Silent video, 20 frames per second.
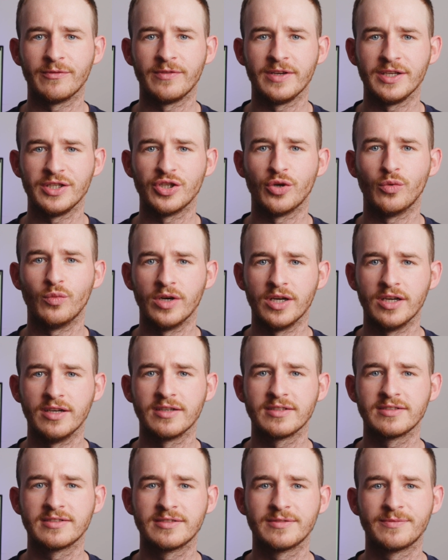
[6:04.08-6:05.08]
feature
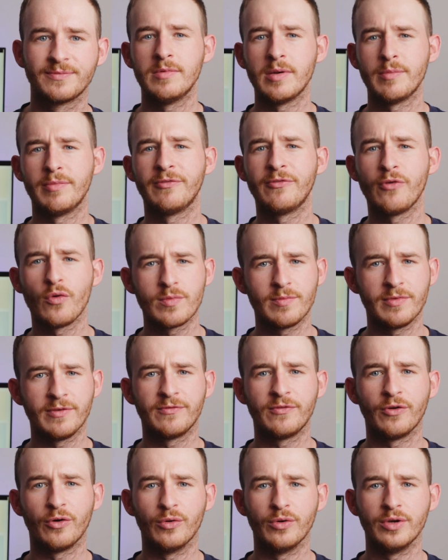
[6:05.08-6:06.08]
works. But before we
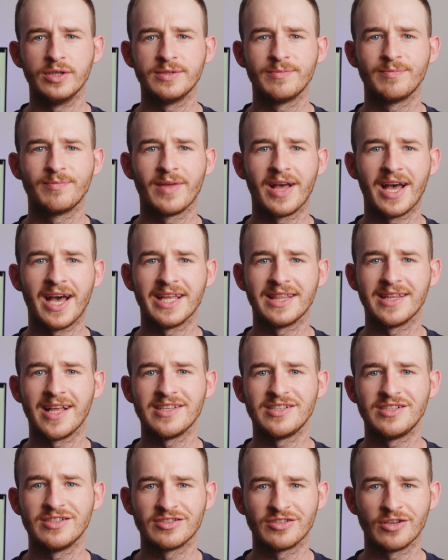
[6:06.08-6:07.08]
move forward, I'd
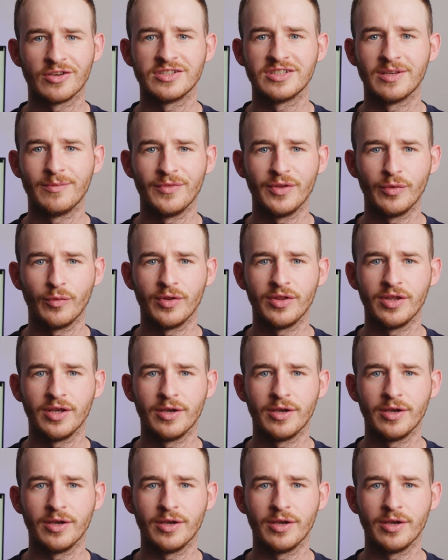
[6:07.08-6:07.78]
like to discuss something with